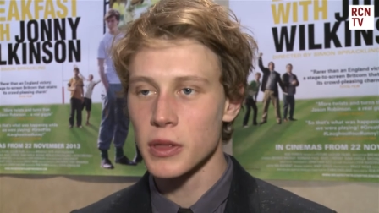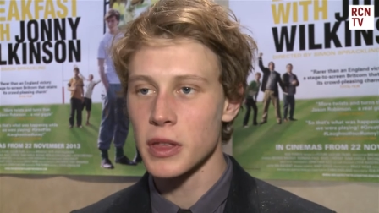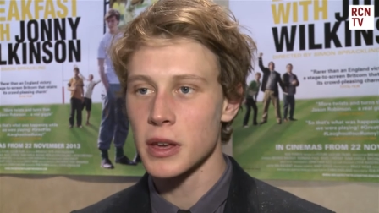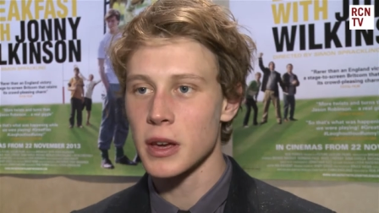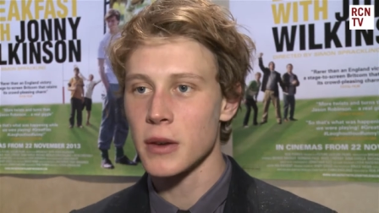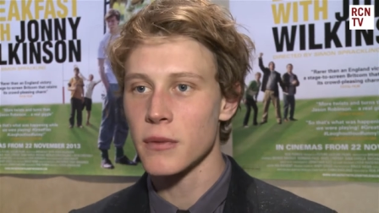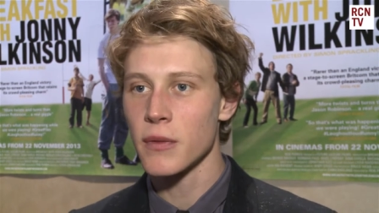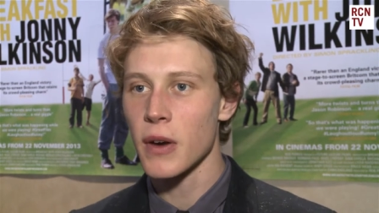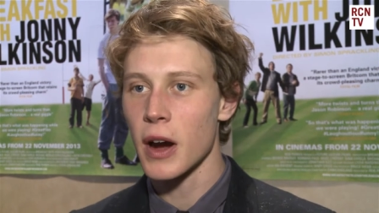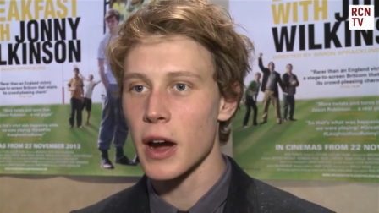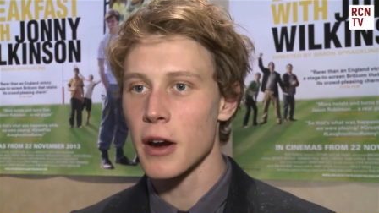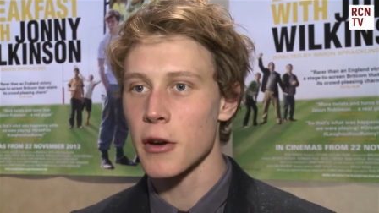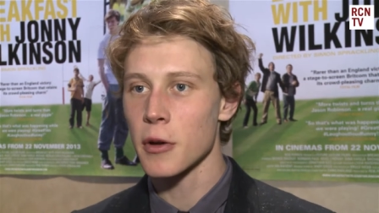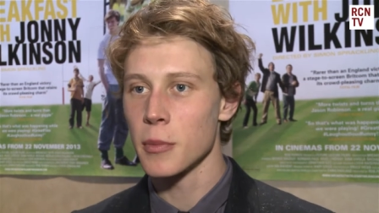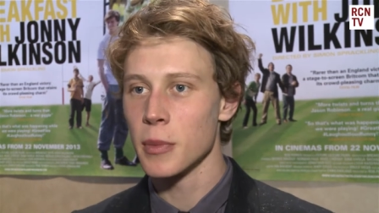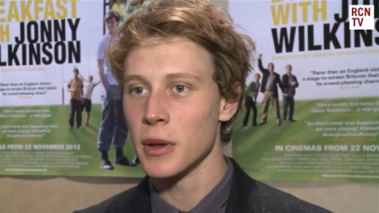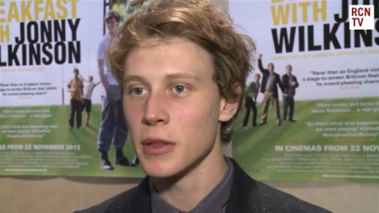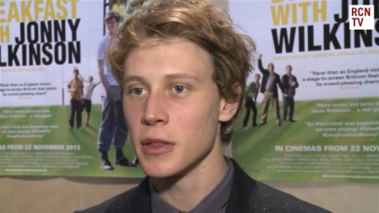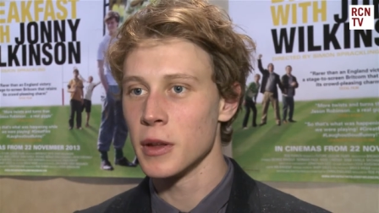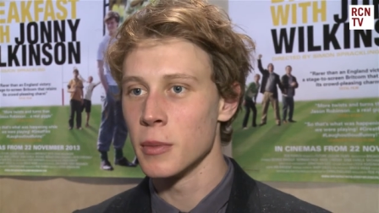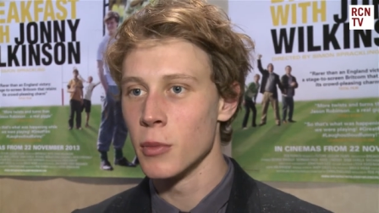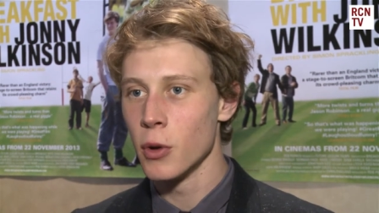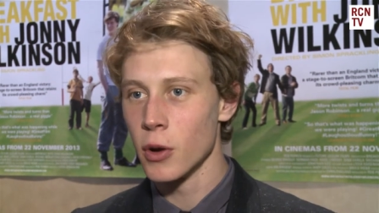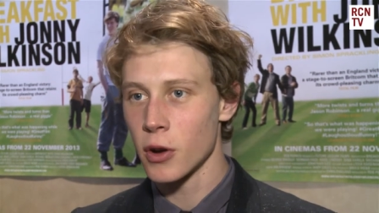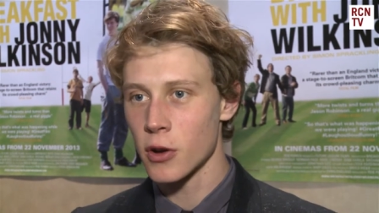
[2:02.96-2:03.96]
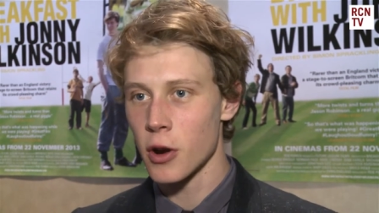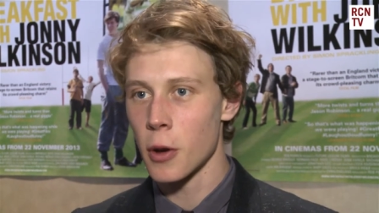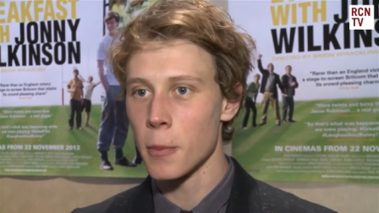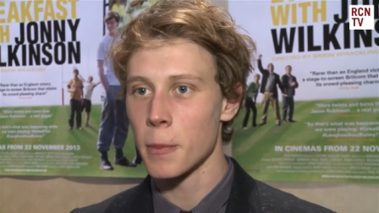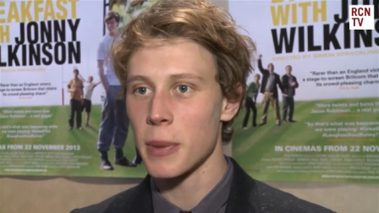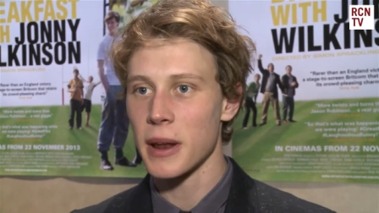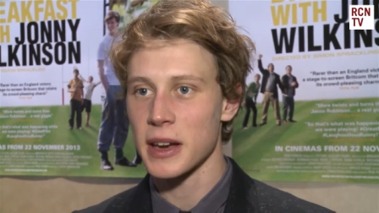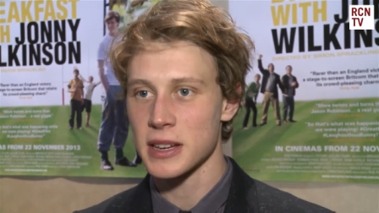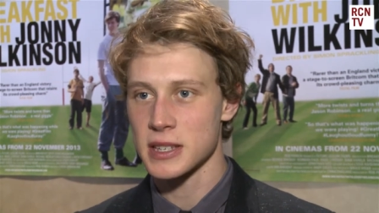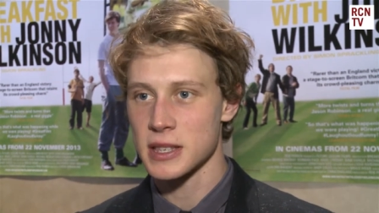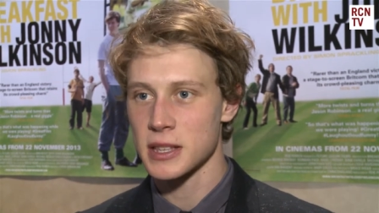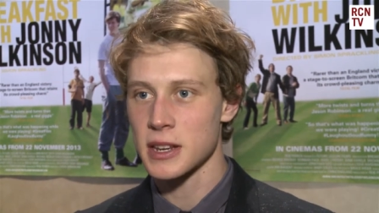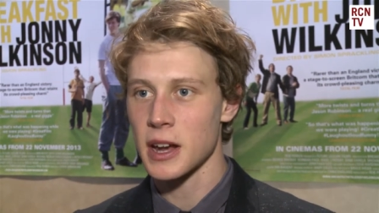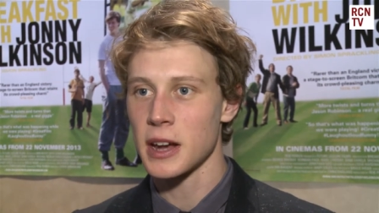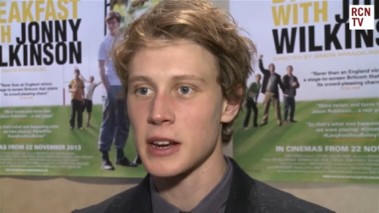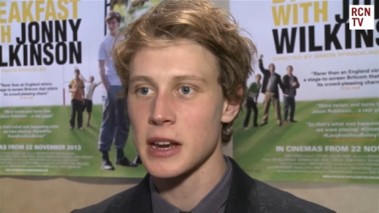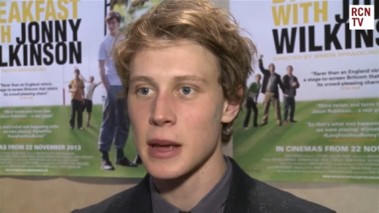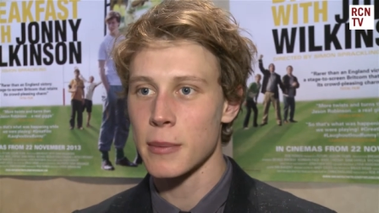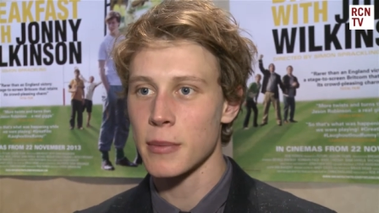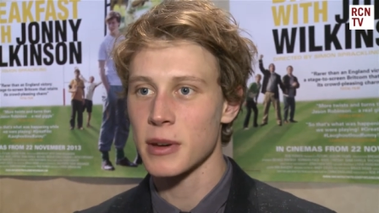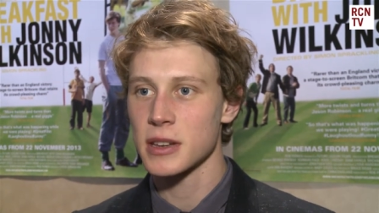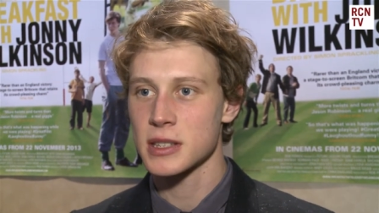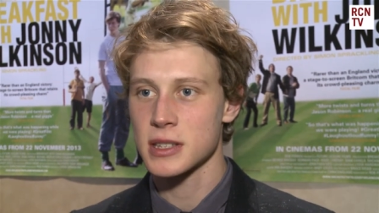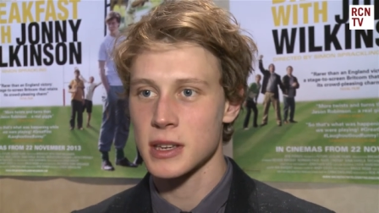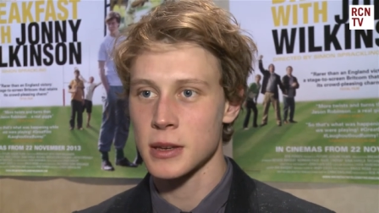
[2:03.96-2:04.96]
the environment the more complex the
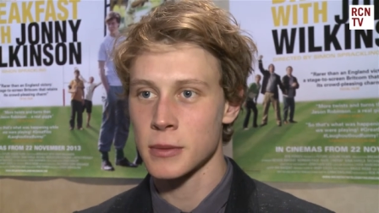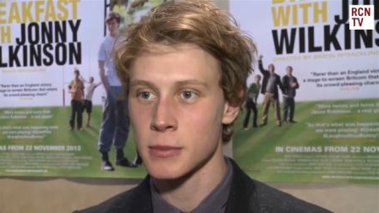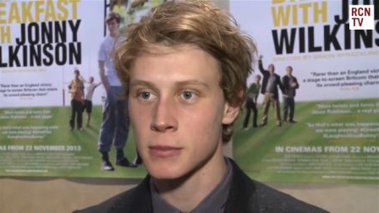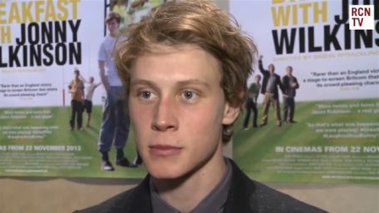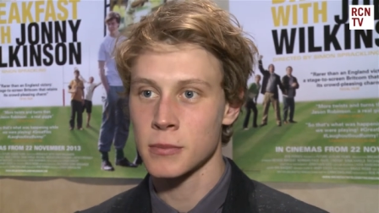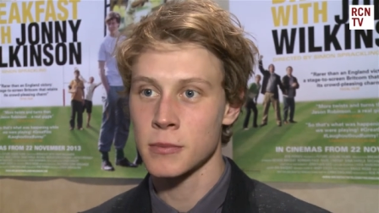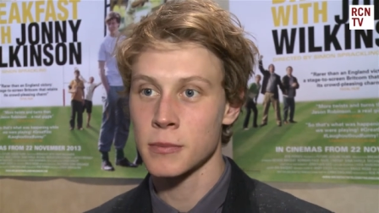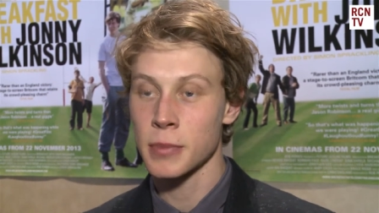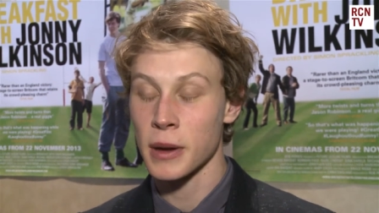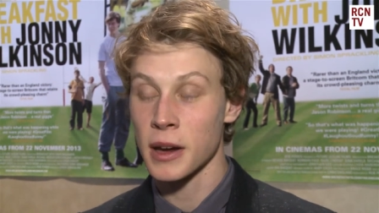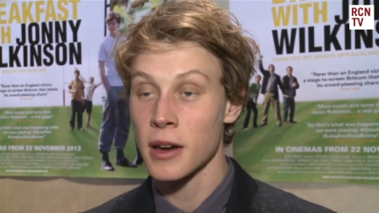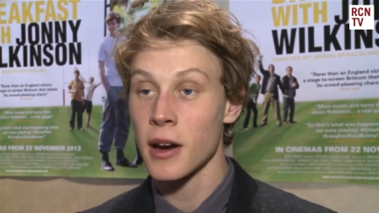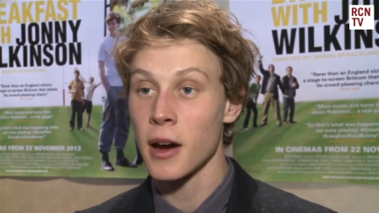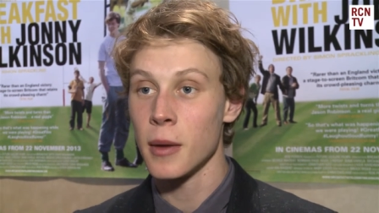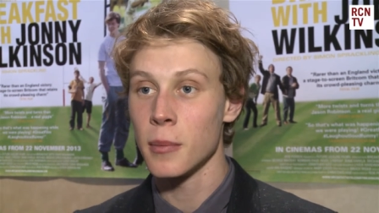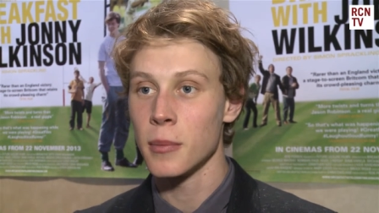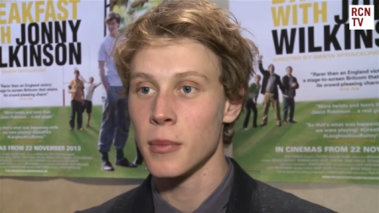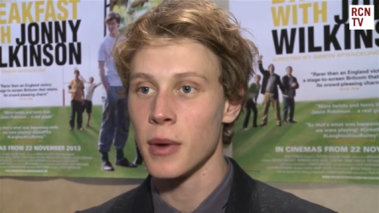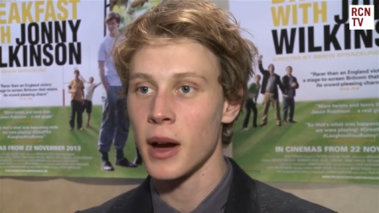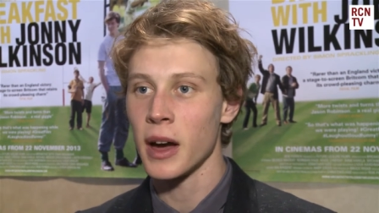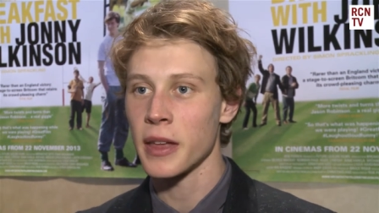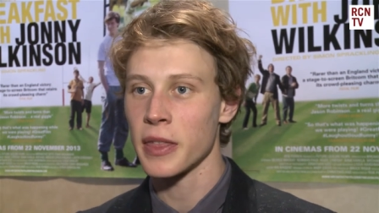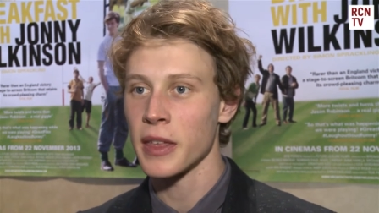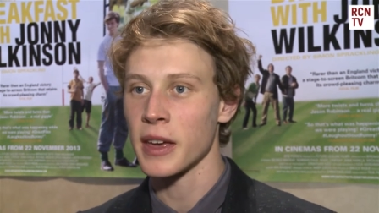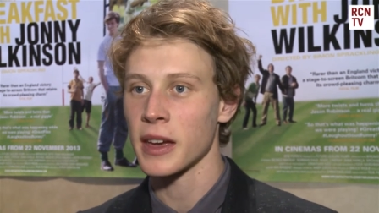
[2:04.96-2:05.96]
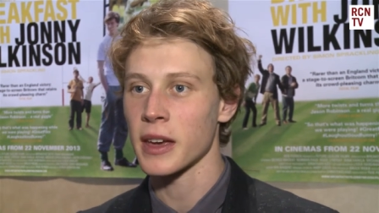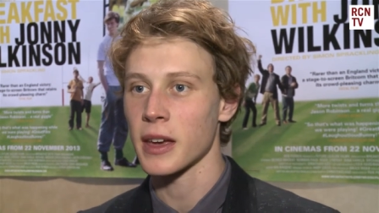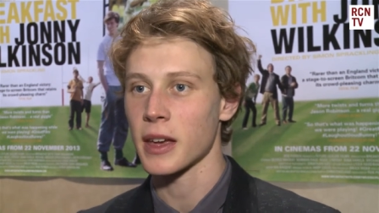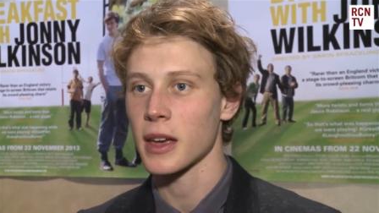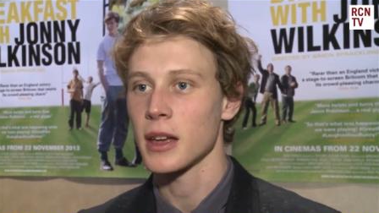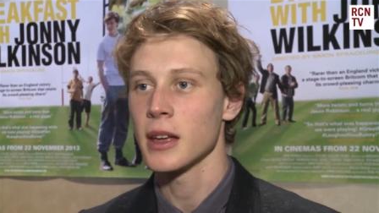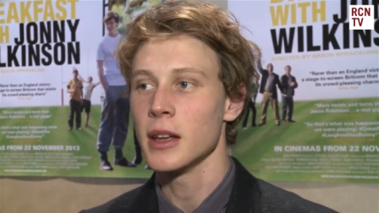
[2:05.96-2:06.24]
dynamics can become i think